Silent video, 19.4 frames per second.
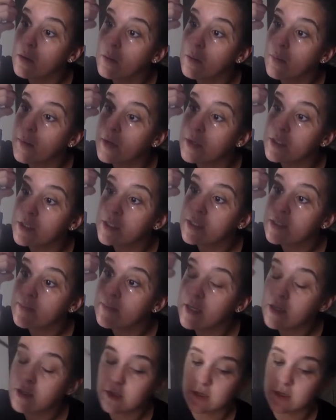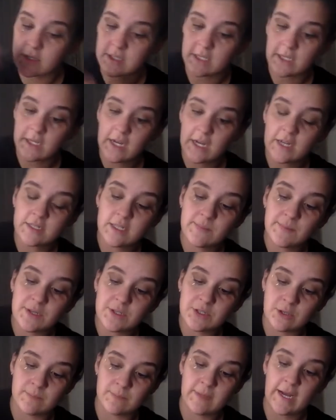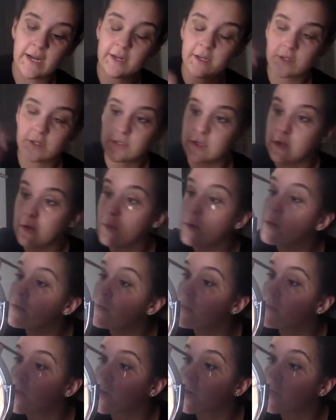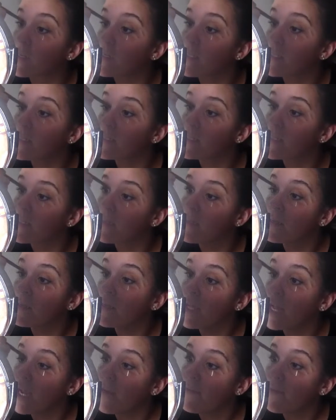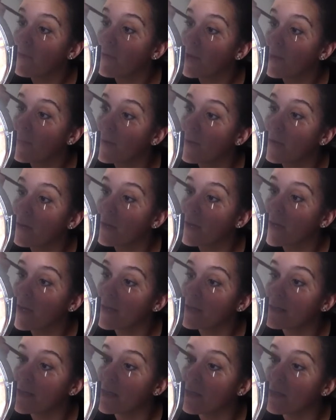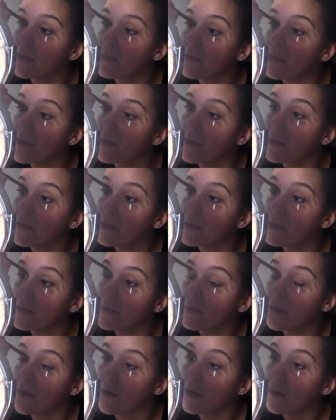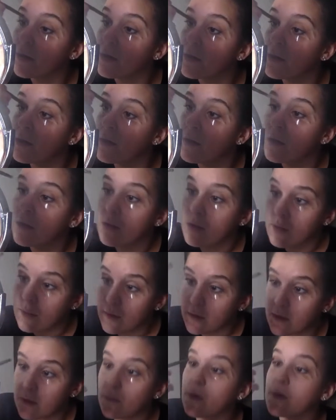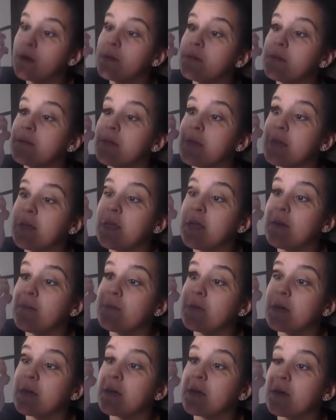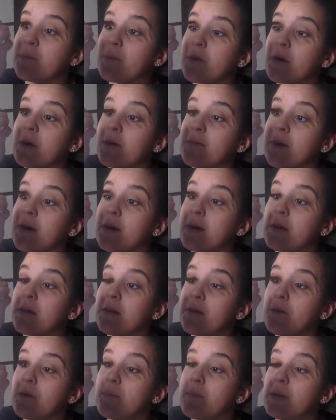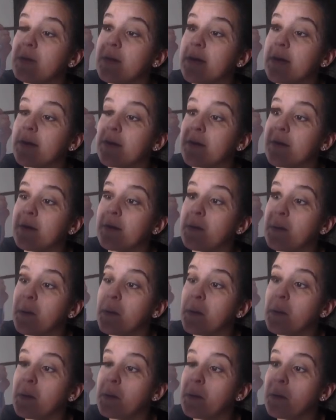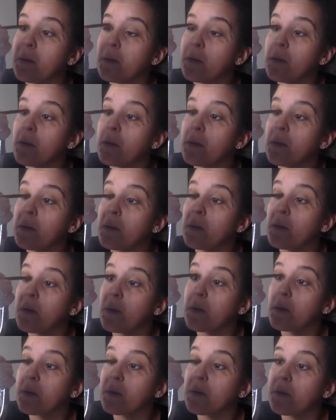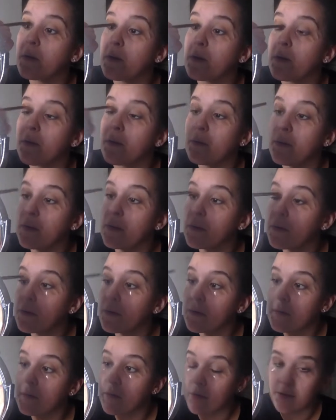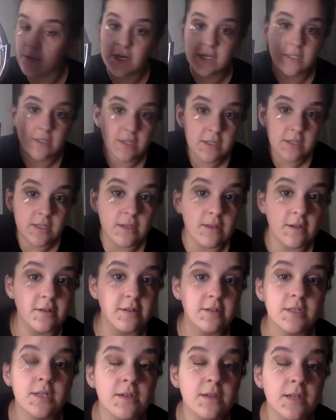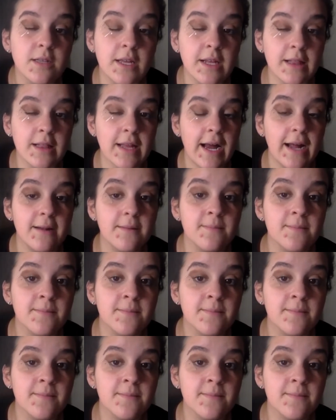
But it's just to make sure, because it has to be dramatic, so you want darkness everywhere, but like I said, you don't want to do it too dark. But you want to keep the inner part of your eye a little bit lighter. So the craziness looks like that.